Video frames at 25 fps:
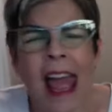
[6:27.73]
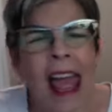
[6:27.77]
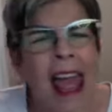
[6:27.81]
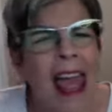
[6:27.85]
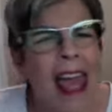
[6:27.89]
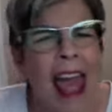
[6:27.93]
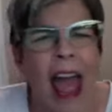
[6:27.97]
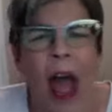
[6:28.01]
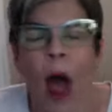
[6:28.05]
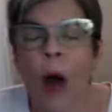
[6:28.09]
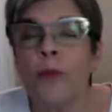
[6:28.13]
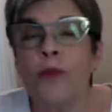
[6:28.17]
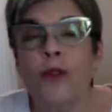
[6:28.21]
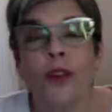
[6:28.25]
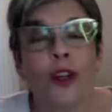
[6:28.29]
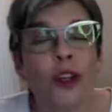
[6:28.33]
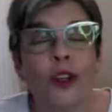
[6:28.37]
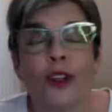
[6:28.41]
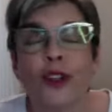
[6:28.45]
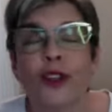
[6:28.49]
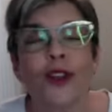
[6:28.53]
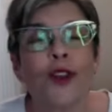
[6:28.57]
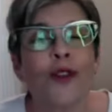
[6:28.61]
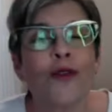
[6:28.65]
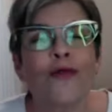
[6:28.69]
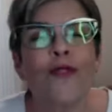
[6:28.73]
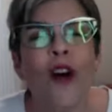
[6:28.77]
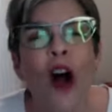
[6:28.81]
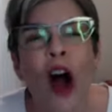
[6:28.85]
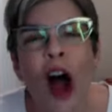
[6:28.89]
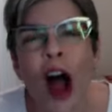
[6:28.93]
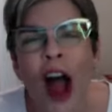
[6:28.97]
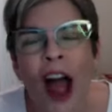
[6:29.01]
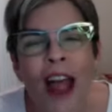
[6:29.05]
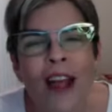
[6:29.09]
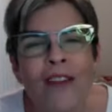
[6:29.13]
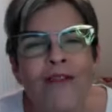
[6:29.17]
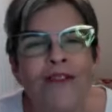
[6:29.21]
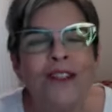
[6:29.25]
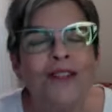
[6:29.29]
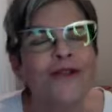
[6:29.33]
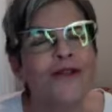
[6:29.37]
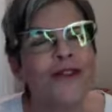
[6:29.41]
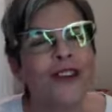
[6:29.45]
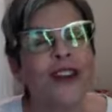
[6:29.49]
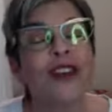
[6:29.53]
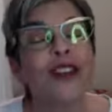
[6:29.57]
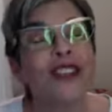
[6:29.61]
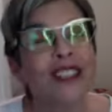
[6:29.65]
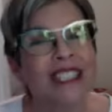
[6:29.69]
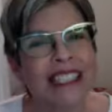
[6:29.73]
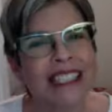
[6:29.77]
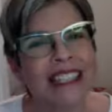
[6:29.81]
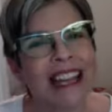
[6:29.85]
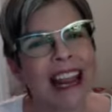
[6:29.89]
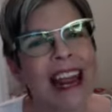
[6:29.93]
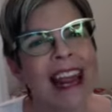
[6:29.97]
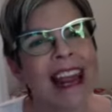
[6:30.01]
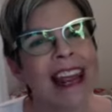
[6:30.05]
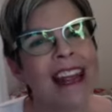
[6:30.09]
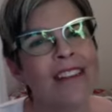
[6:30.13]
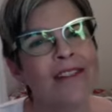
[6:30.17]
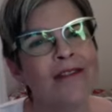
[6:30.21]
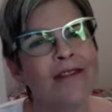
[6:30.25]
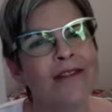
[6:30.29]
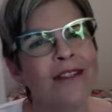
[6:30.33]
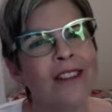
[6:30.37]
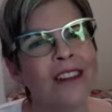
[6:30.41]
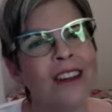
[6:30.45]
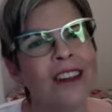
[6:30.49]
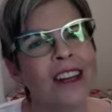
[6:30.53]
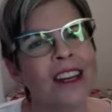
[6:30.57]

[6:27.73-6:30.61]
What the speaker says: helped you to survive, to feel safe.